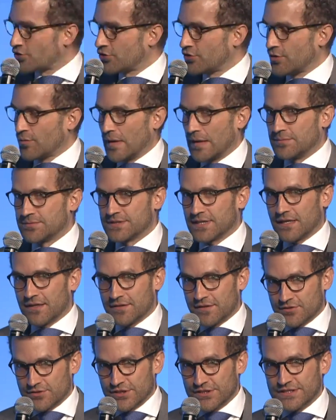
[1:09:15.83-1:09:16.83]
to the
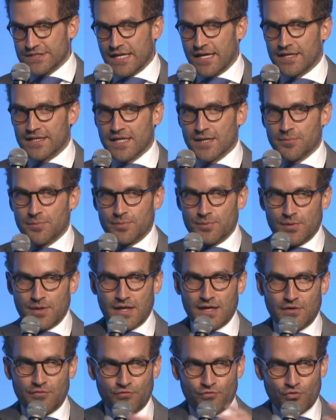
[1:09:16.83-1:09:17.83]
website. There's a sign up
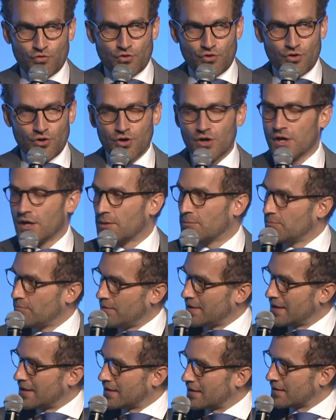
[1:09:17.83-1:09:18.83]
for
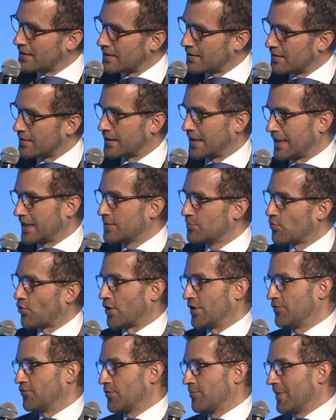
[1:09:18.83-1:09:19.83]
getting more
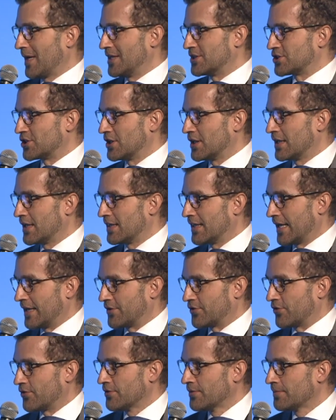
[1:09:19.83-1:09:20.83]
information
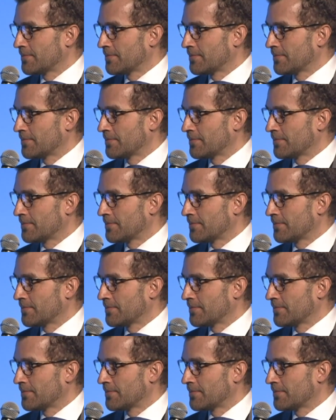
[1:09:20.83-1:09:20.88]
later.